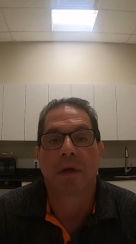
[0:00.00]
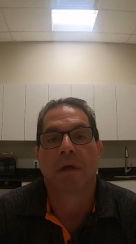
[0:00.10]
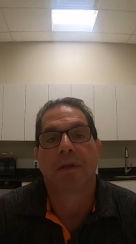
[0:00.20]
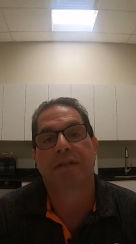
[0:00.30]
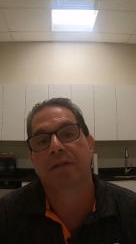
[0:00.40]

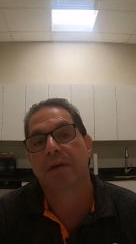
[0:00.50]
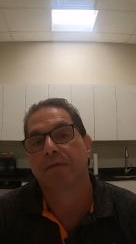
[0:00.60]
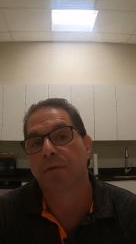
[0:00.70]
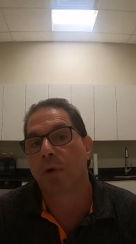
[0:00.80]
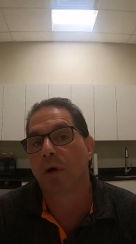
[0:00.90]
they say
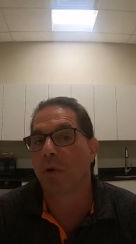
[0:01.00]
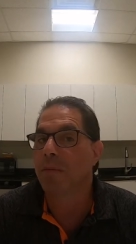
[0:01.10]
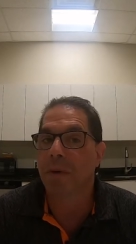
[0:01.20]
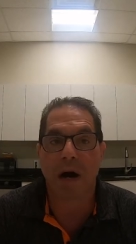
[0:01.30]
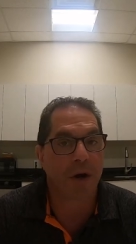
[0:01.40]
fluoro
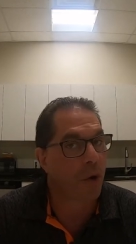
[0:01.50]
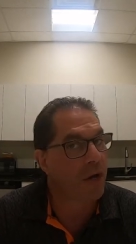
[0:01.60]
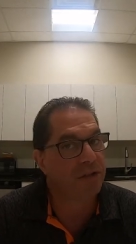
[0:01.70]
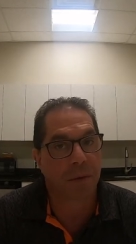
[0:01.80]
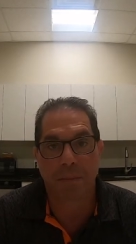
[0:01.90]
and mono
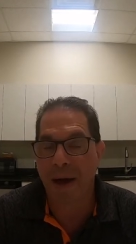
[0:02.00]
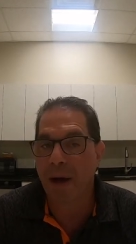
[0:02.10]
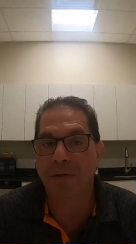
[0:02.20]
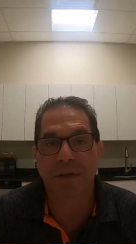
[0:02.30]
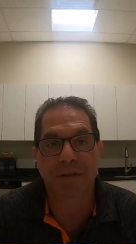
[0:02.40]
is
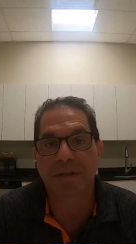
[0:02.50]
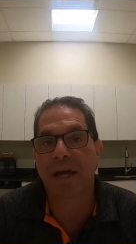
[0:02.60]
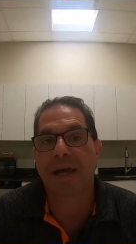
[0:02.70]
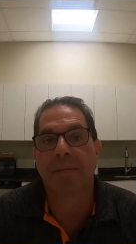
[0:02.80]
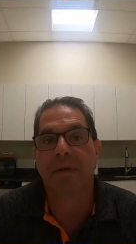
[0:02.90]
about the
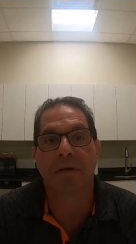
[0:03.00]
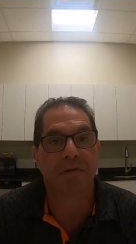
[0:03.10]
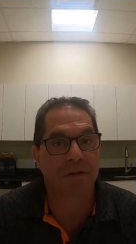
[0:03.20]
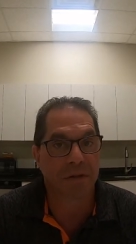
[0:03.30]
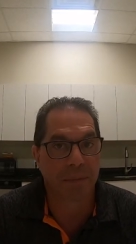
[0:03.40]
same in
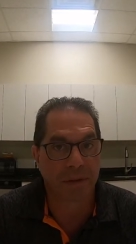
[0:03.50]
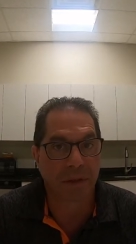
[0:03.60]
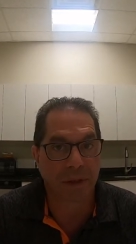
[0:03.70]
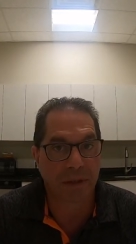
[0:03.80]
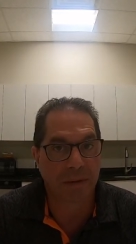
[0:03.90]

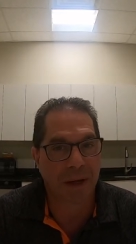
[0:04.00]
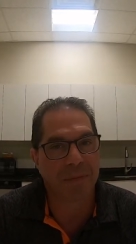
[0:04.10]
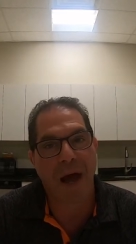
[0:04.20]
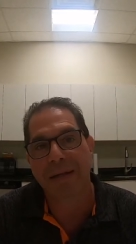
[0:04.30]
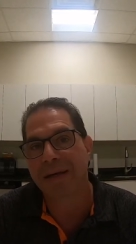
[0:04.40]
visibility. I'm
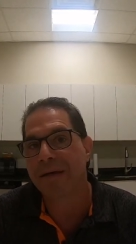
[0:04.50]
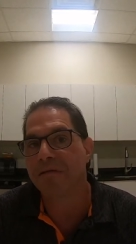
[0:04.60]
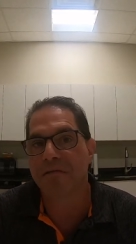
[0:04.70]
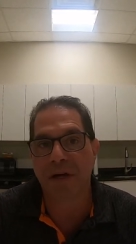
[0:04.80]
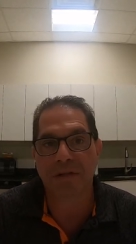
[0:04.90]
not
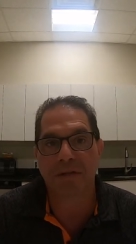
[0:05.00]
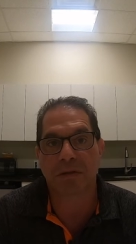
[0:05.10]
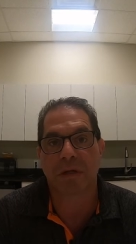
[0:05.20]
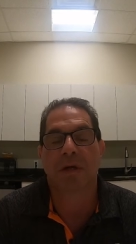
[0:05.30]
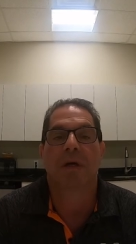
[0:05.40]

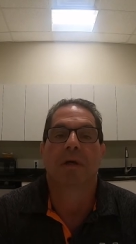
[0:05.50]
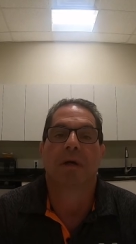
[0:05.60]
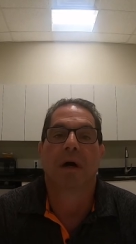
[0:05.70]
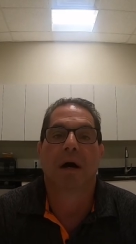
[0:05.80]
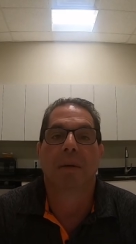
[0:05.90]
convinced,
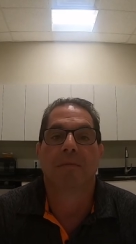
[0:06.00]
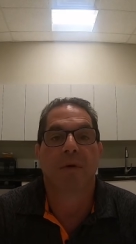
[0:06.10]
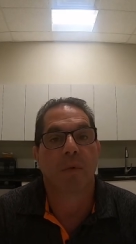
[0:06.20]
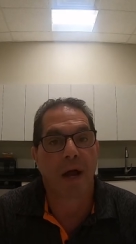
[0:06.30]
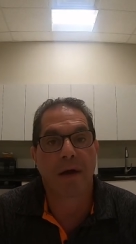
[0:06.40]

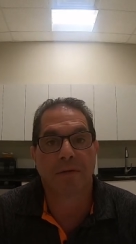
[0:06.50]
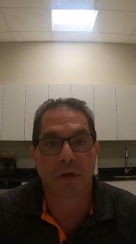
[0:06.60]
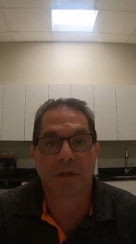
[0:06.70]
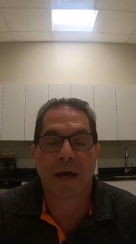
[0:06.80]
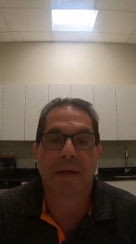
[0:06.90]
from what I've
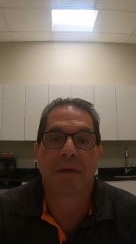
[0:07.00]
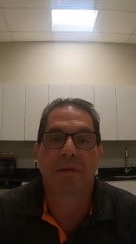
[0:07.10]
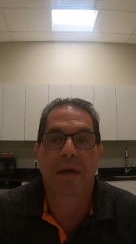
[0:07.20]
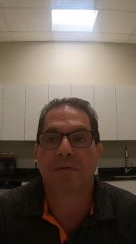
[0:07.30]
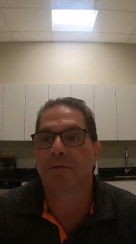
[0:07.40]
looked at,
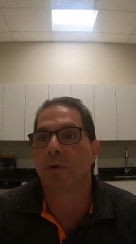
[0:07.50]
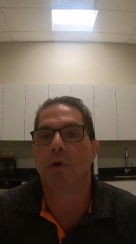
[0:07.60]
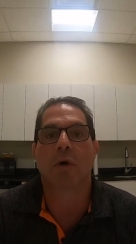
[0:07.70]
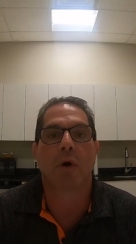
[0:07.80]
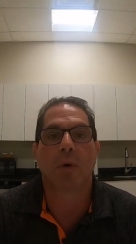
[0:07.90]
that
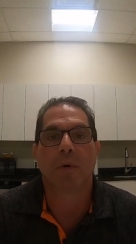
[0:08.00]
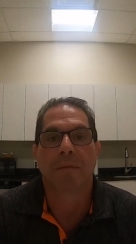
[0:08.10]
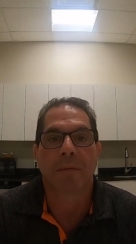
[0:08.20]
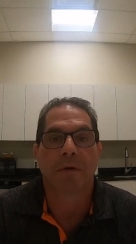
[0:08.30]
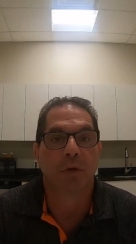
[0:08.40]
fluoro
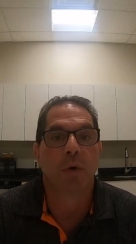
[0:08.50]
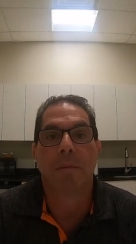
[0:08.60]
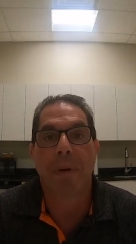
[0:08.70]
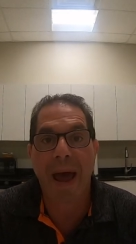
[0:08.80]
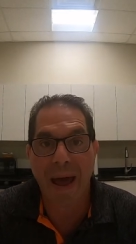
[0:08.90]
to a
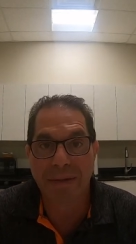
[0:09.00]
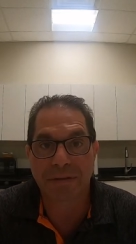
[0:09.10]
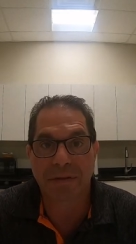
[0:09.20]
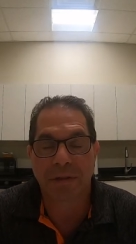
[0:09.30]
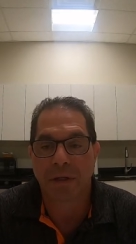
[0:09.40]

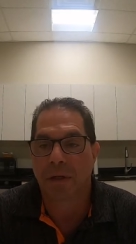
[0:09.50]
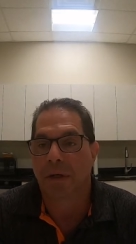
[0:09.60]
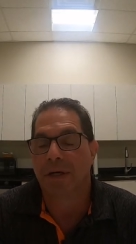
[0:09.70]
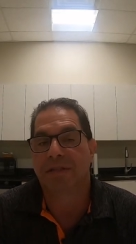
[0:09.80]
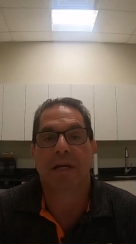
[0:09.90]
bass
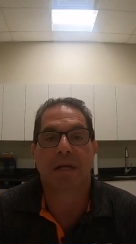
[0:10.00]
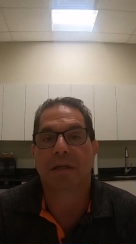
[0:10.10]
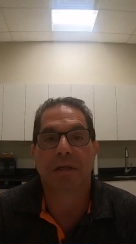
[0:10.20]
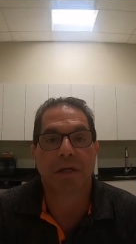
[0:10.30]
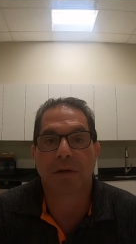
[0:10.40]
is any
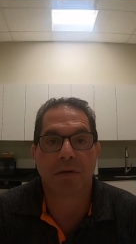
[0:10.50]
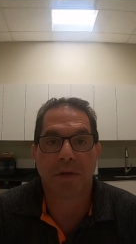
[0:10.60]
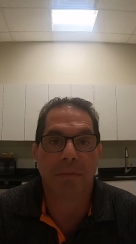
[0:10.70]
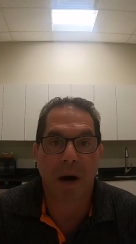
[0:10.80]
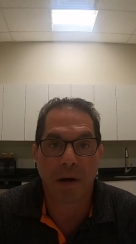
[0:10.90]
clearer
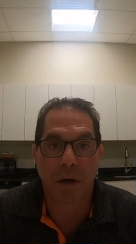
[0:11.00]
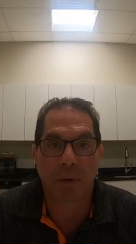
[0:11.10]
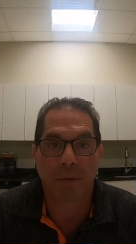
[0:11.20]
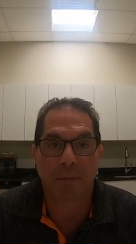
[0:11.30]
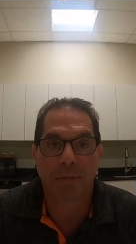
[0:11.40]
than
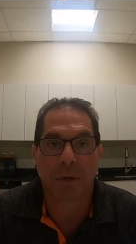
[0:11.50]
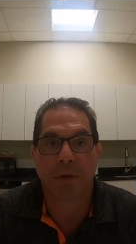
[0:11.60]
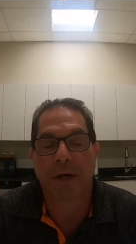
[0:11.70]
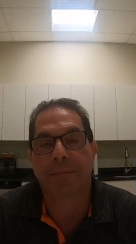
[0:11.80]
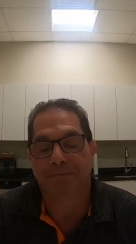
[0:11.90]
mono,
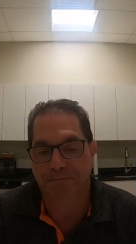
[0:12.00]
okay?